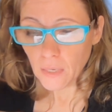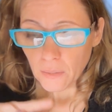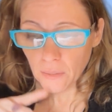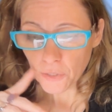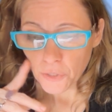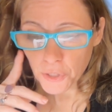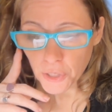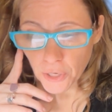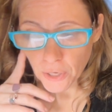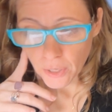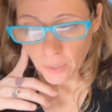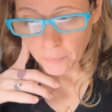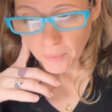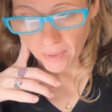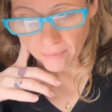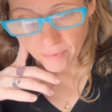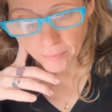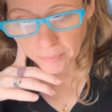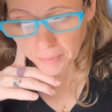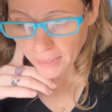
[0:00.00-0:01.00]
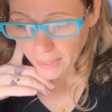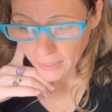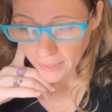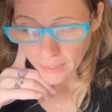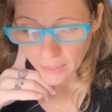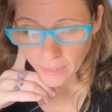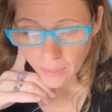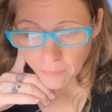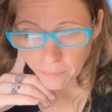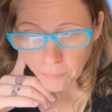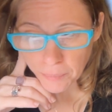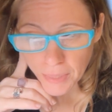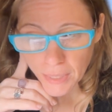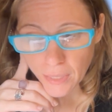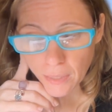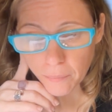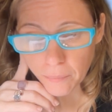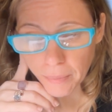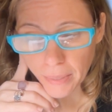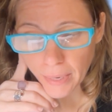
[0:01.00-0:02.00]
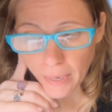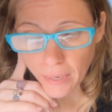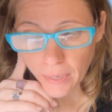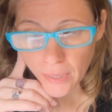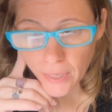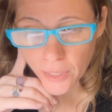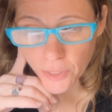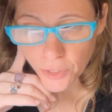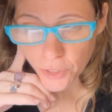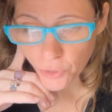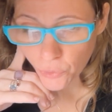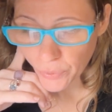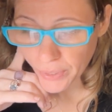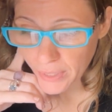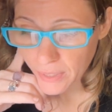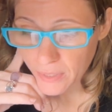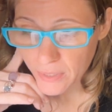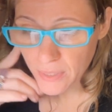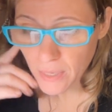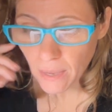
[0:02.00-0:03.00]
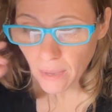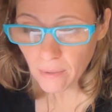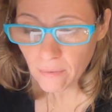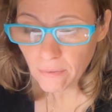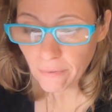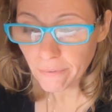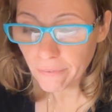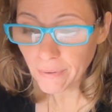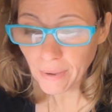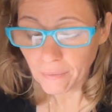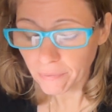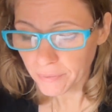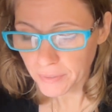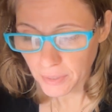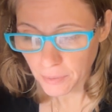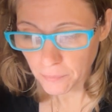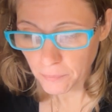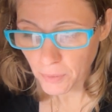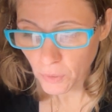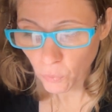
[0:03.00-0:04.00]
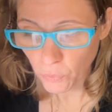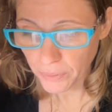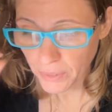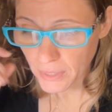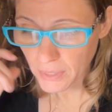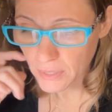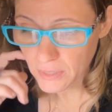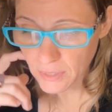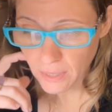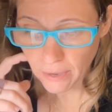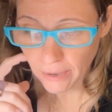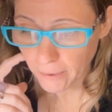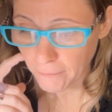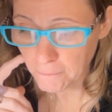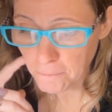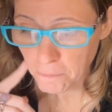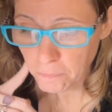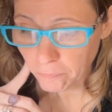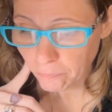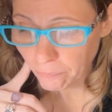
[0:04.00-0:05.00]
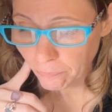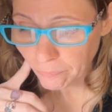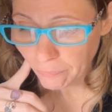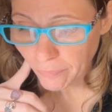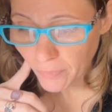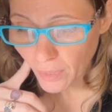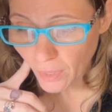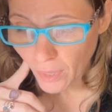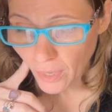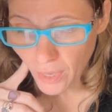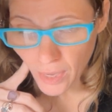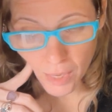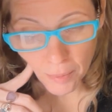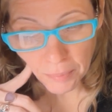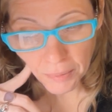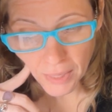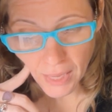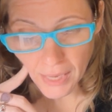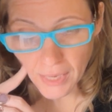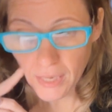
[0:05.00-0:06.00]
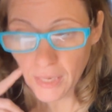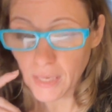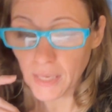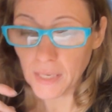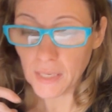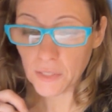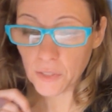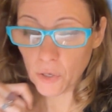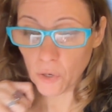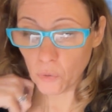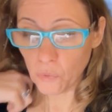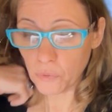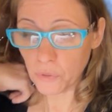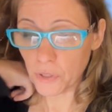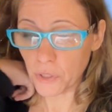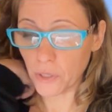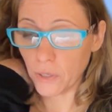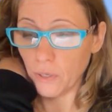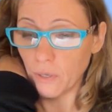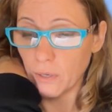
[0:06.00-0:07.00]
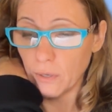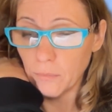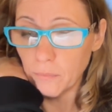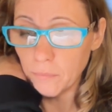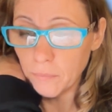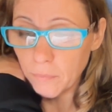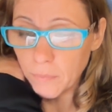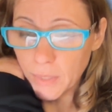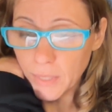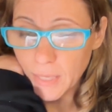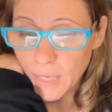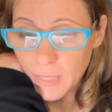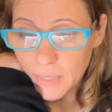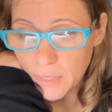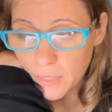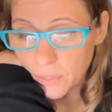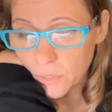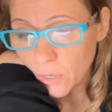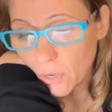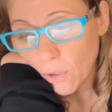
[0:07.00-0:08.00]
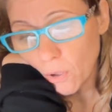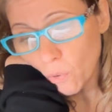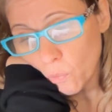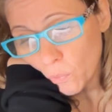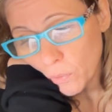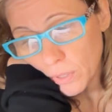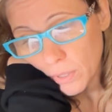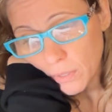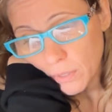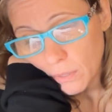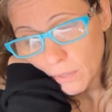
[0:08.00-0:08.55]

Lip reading: The term of a planet can be compared to its fiefdom within a sign. A planet in its own term is its own